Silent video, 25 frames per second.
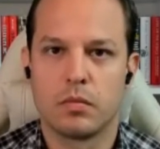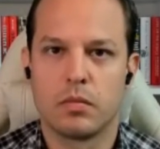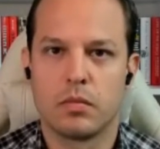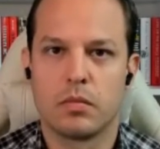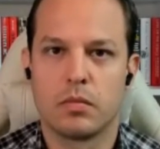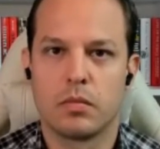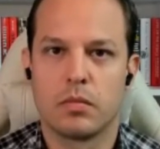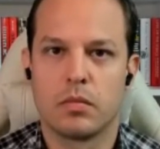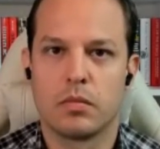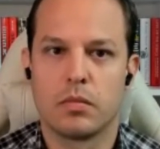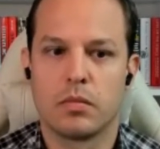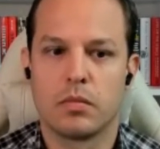
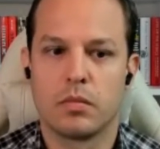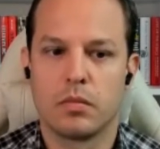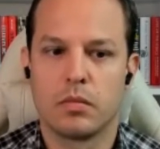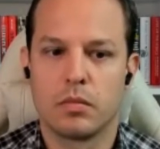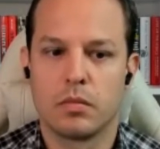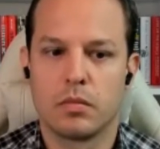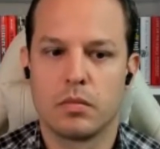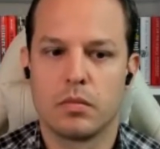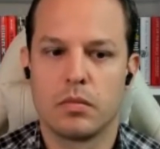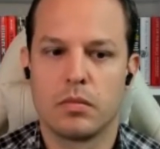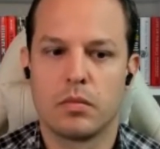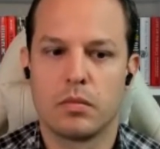
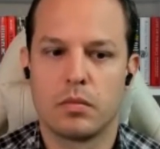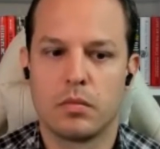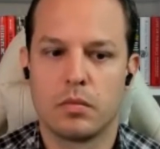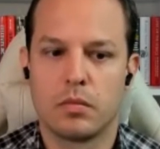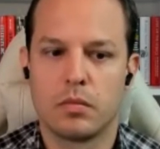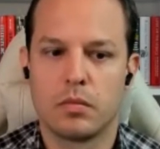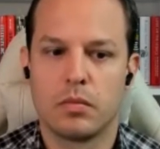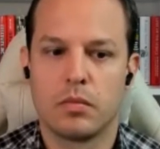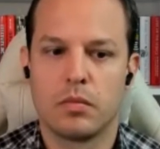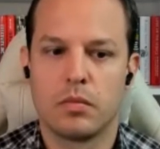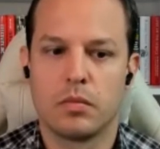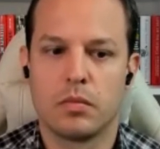
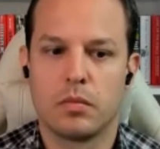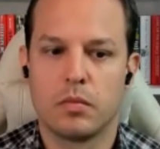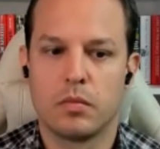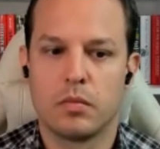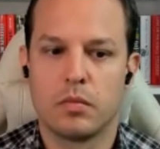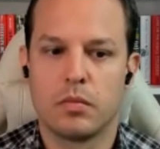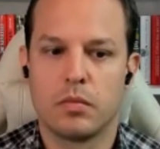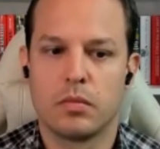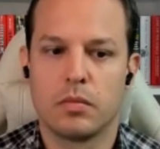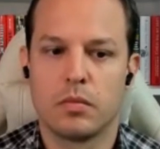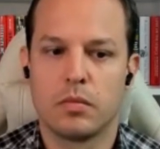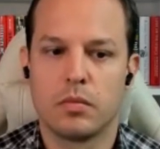
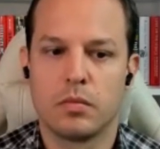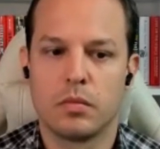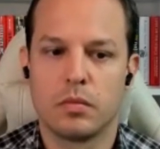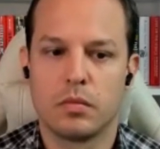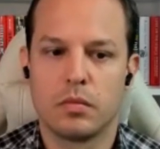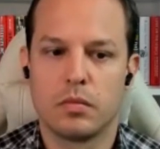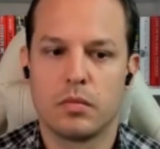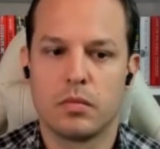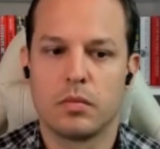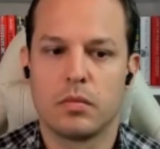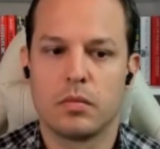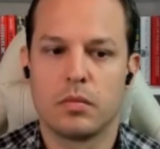
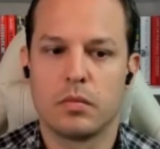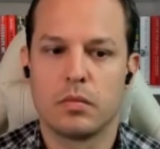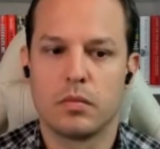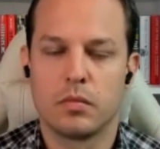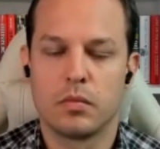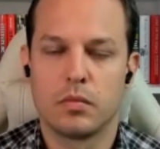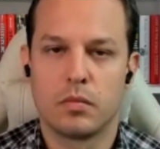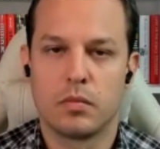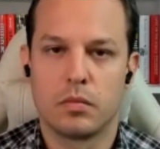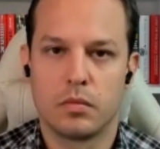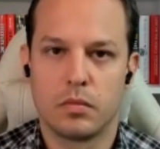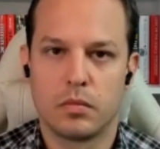
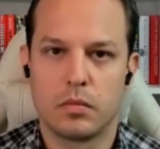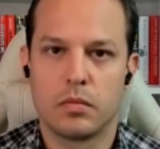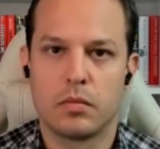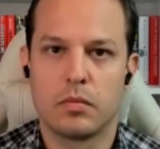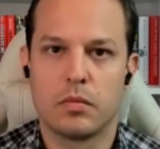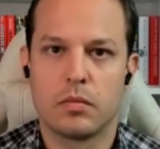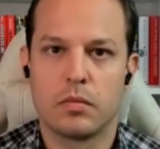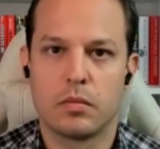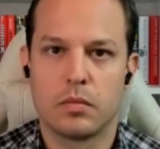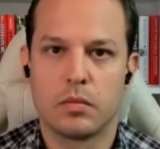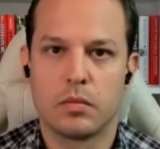This person isn't speaking.